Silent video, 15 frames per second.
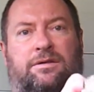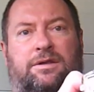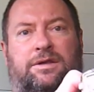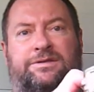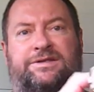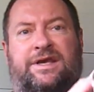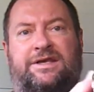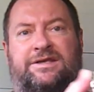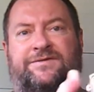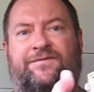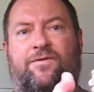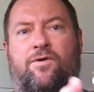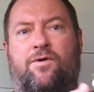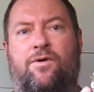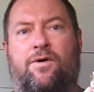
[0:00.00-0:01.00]
it takes
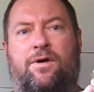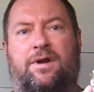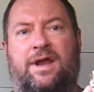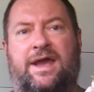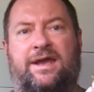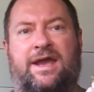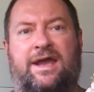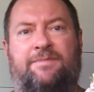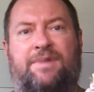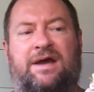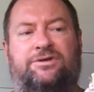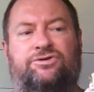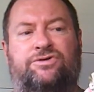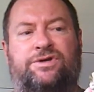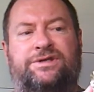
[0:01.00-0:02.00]
4 AA
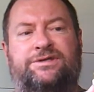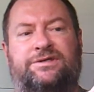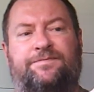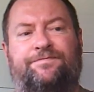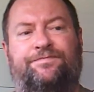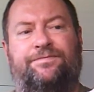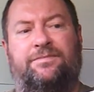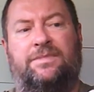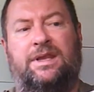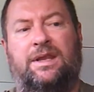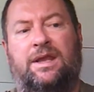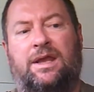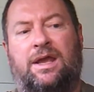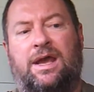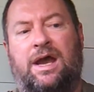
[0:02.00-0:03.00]
batteries,
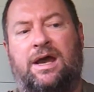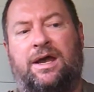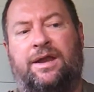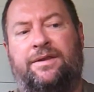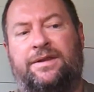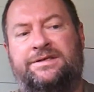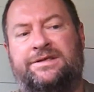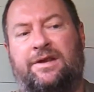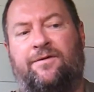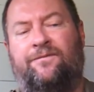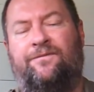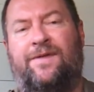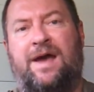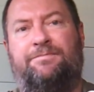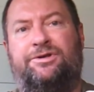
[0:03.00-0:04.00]
and this little
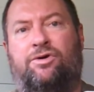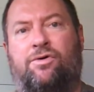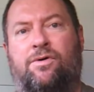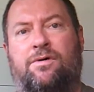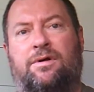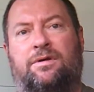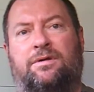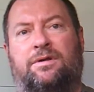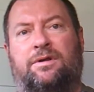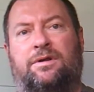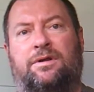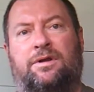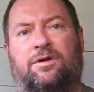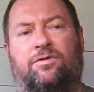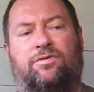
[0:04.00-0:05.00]
flap door,
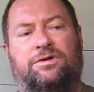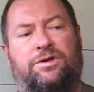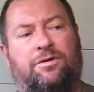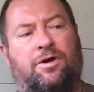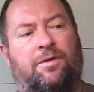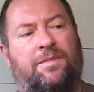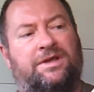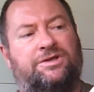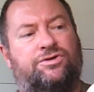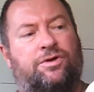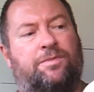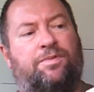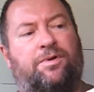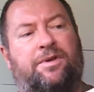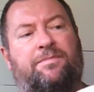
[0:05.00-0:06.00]
you've got to make sure
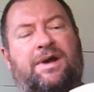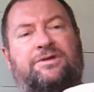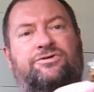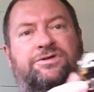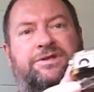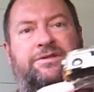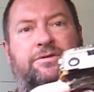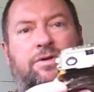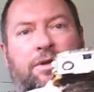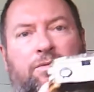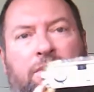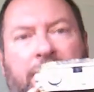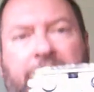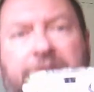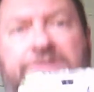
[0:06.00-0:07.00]
you put the batteries in the right way.